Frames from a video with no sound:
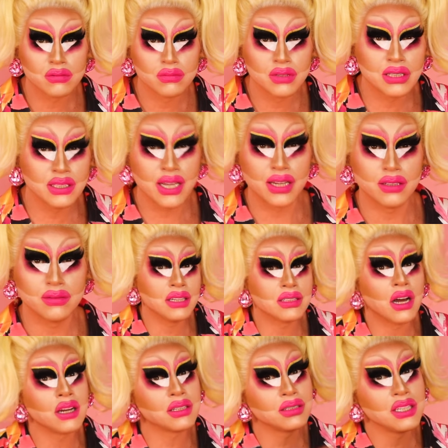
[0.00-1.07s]
That's it. It's
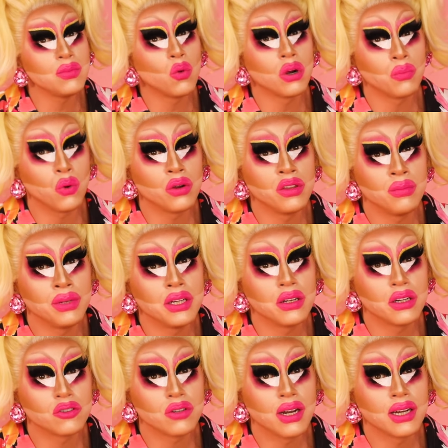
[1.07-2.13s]
honestly more important than being
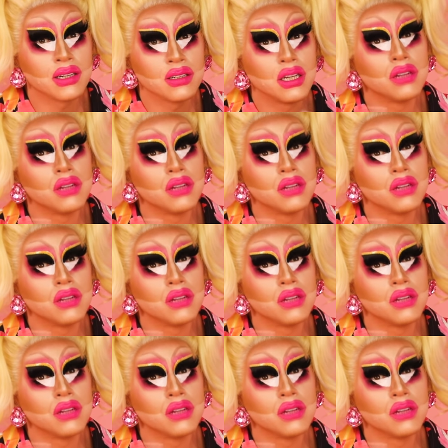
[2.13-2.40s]
good at drag.